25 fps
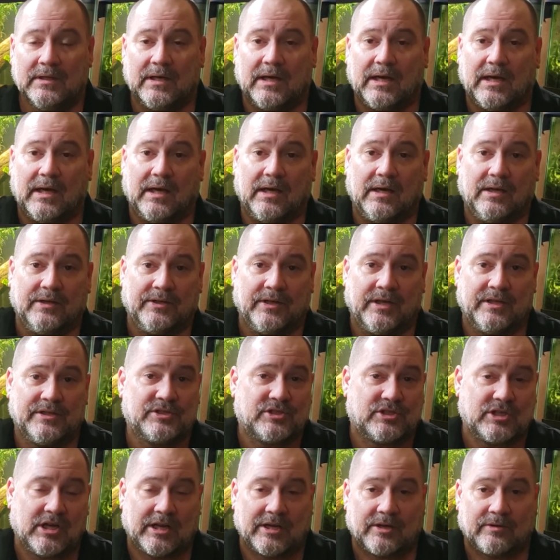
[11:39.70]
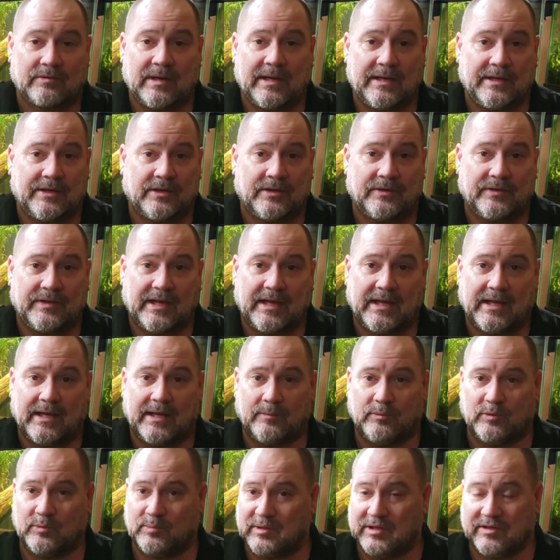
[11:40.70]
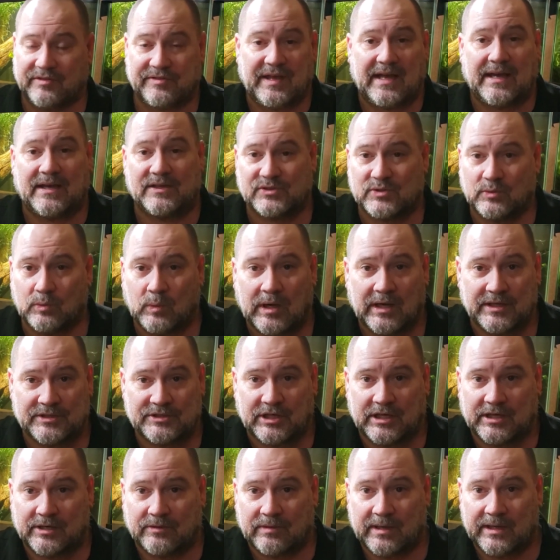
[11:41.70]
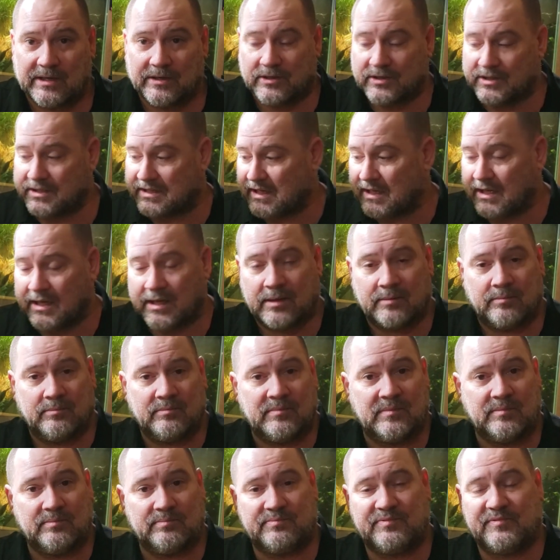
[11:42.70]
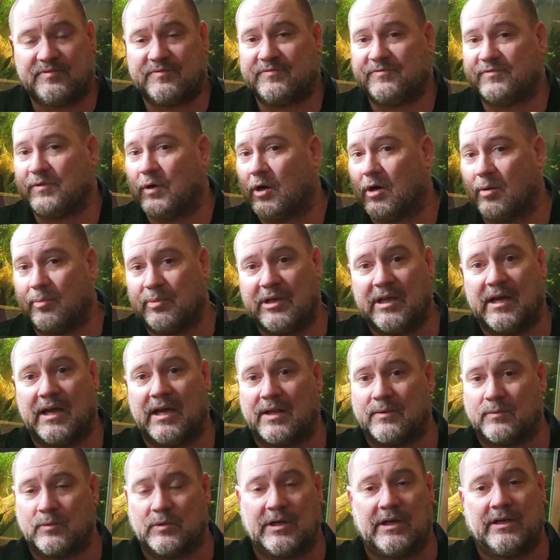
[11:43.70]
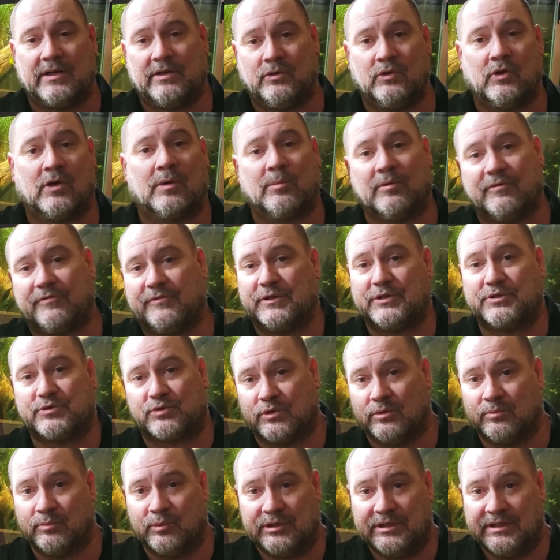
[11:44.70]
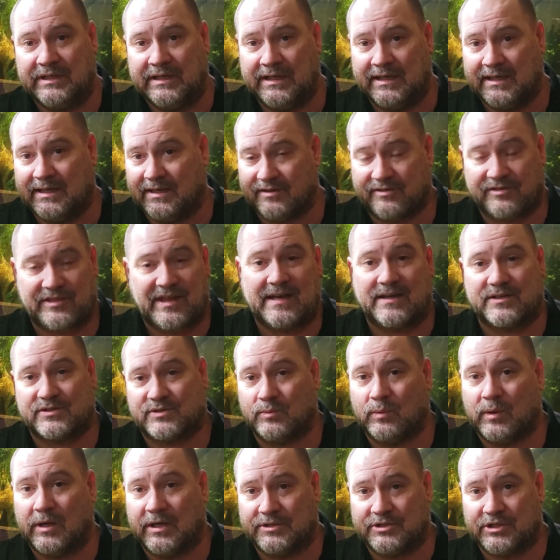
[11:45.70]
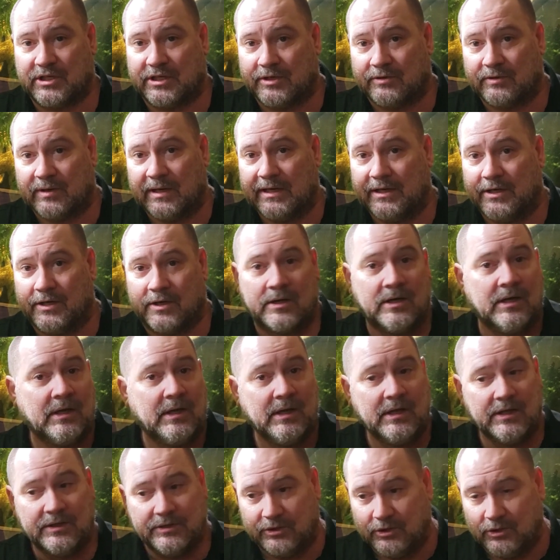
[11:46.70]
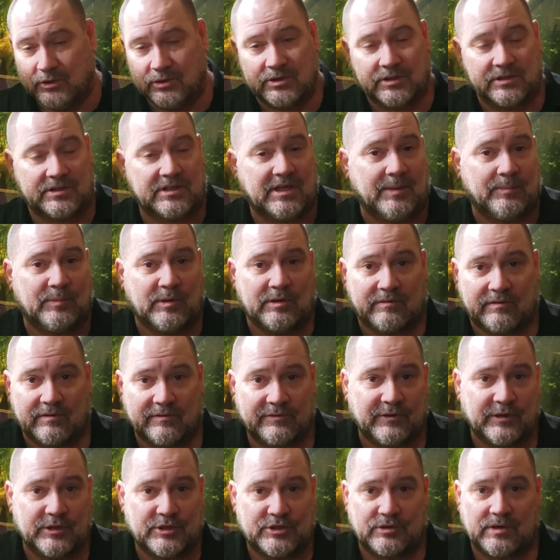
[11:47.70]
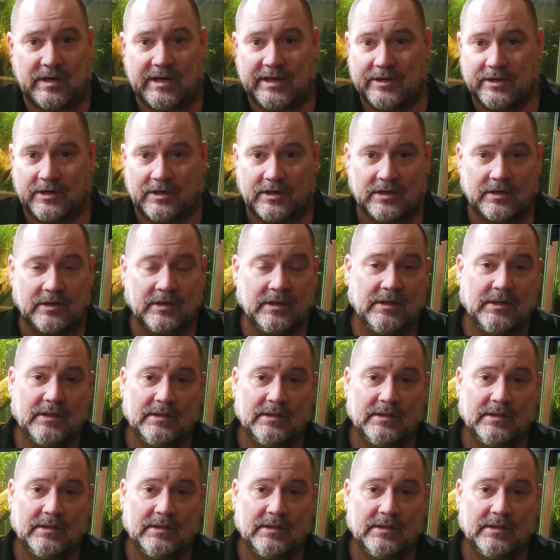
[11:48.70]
a nice generator that would be a 1,000-watt generator. Again, far beyond what any normal fish room would need. At a 1,000-watt generator, you could keep your refrigerator,